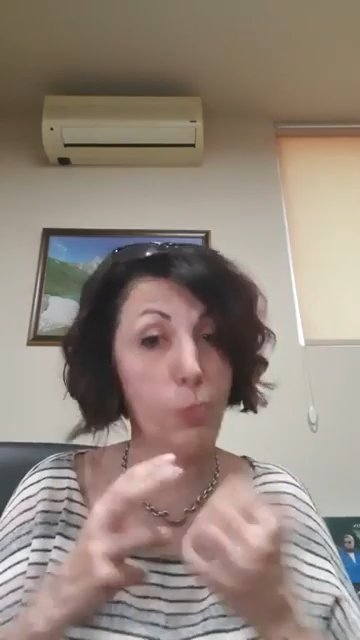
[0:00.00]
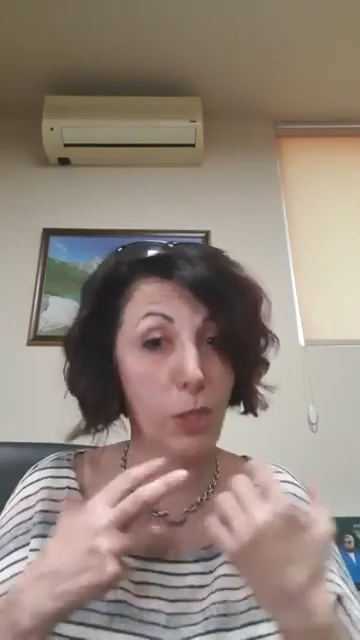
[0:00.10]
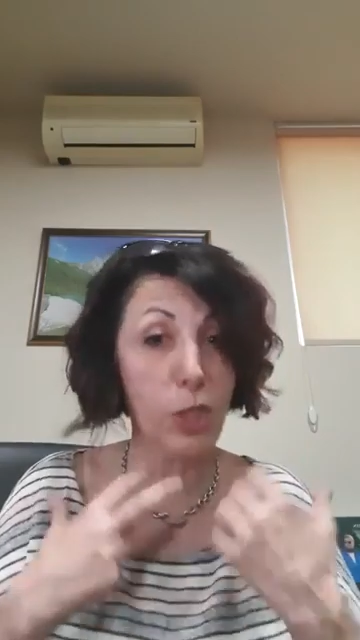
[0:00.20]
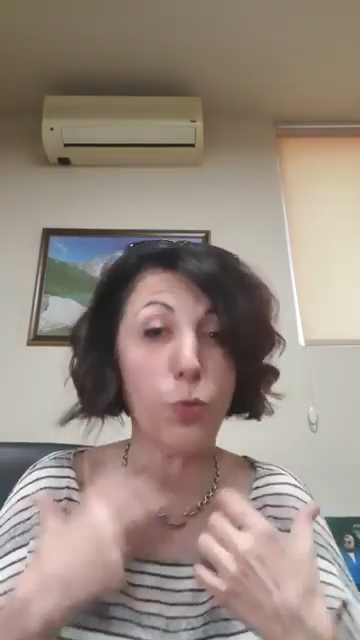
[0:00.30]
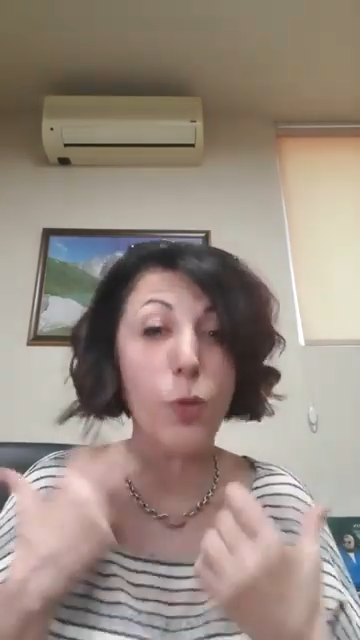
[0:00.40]

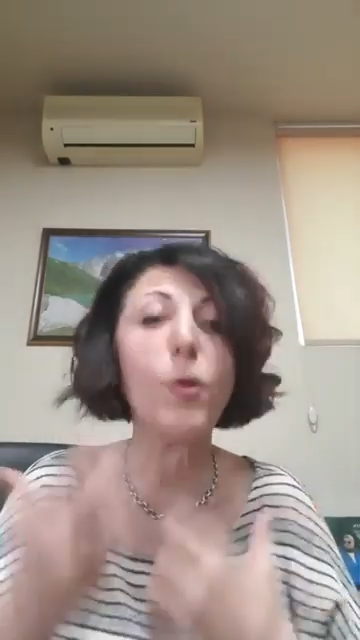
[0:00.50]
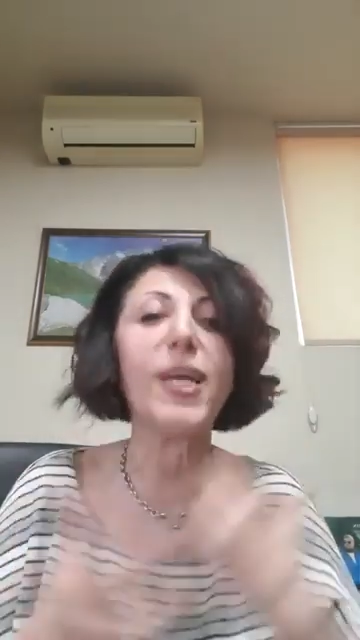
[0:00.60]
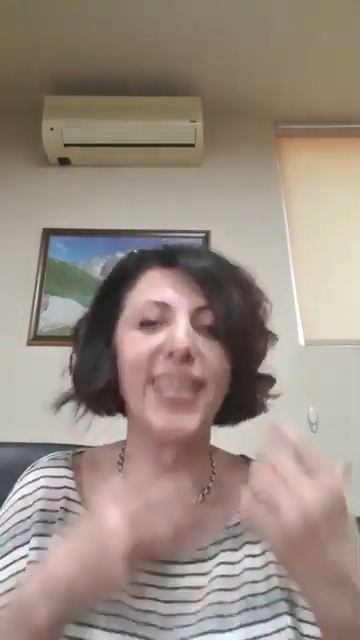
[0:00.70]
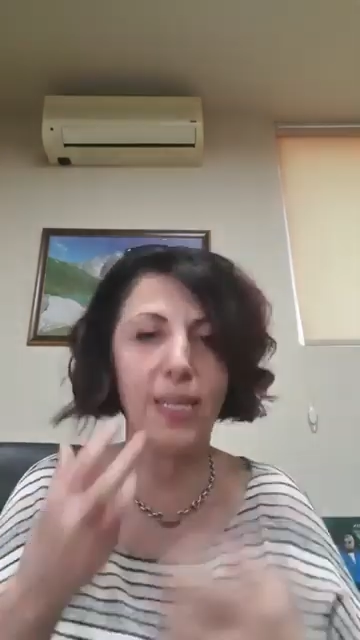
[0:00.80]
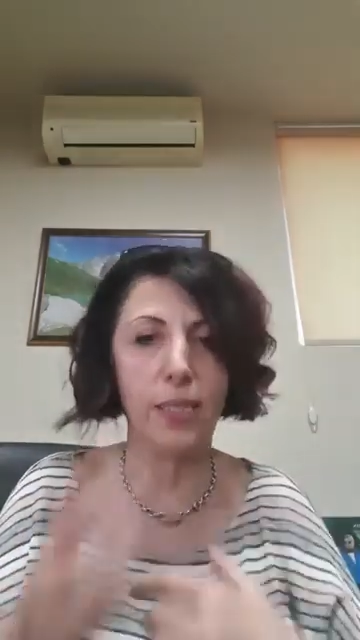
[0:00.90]
because we
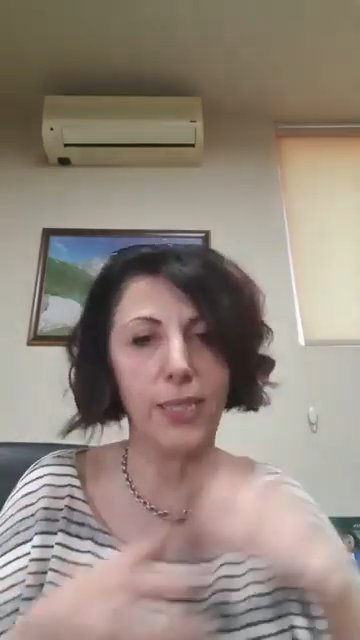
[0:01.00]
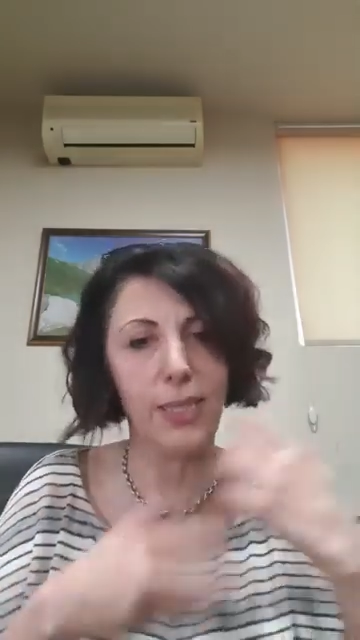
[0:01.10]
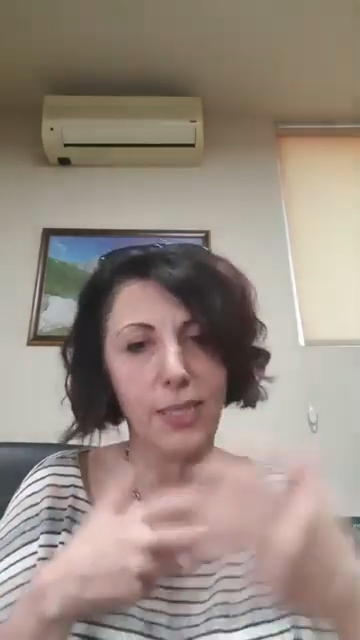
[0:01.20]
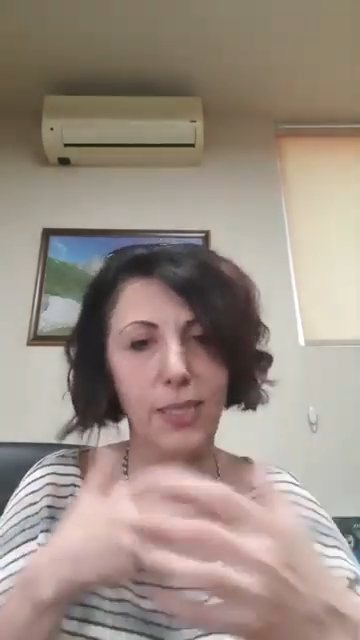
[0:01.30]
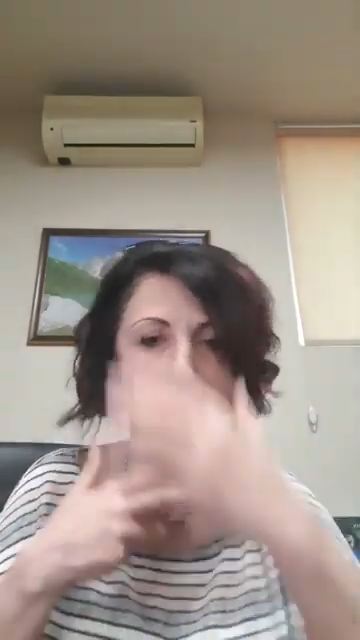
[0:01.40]
want to get it
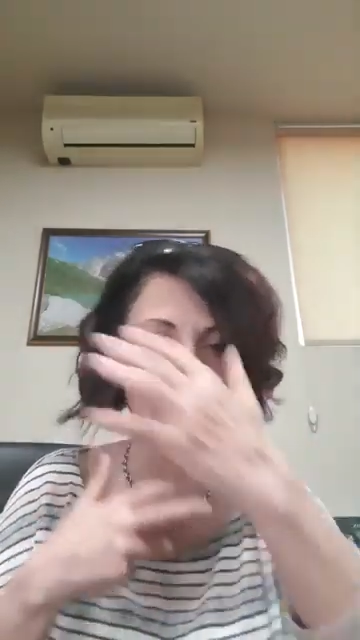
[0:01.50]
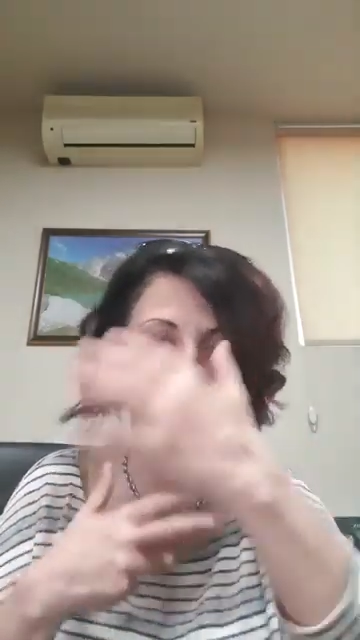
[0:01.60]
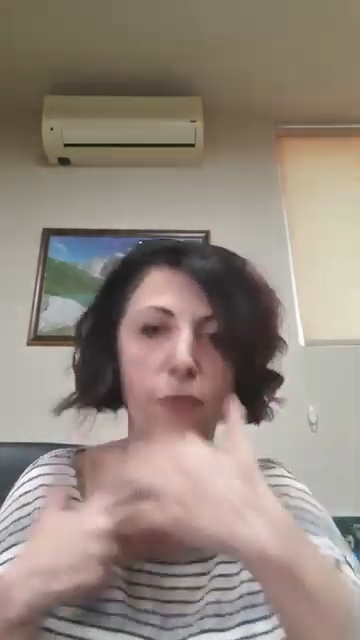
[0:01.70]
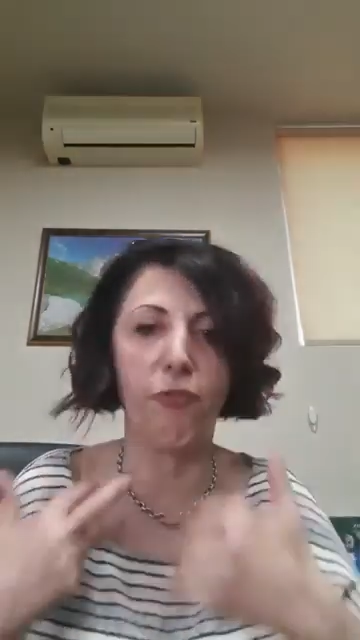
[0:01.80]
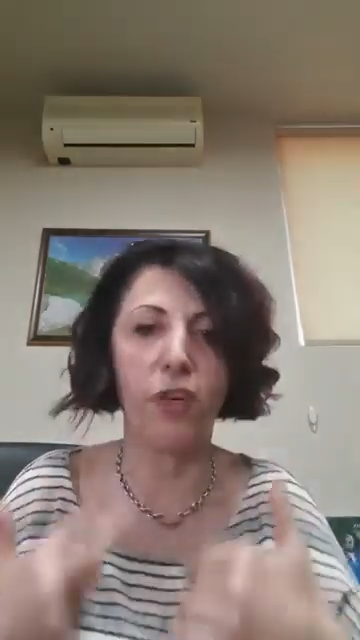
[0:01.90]
tested
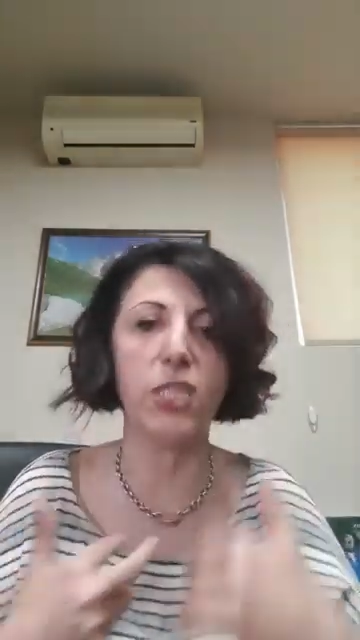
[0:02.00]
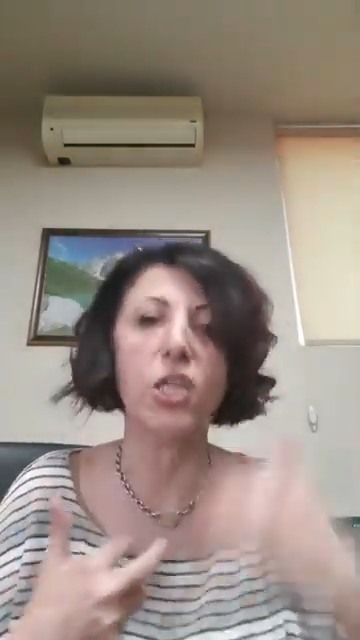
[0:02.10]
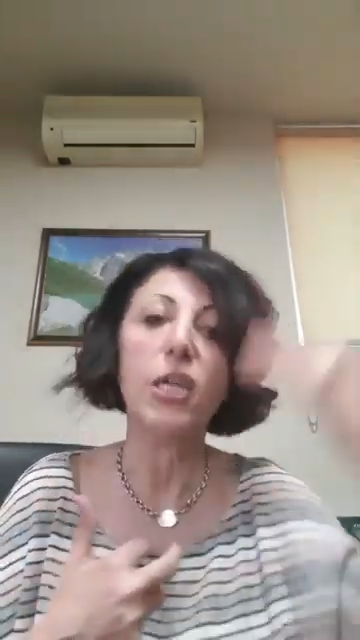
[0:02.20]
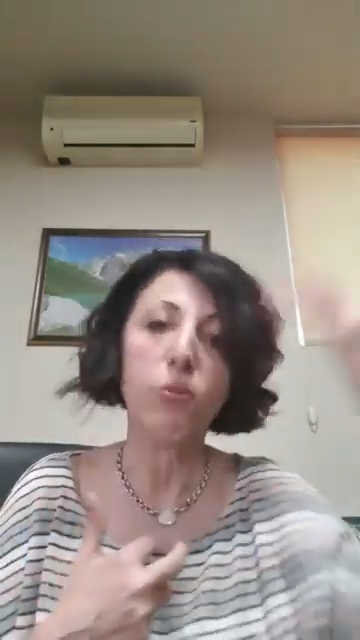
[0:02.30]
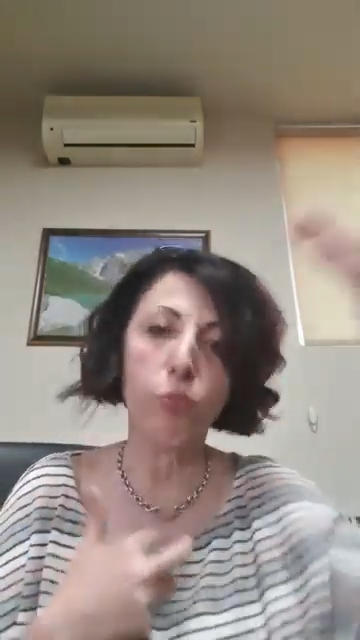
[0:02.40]
in different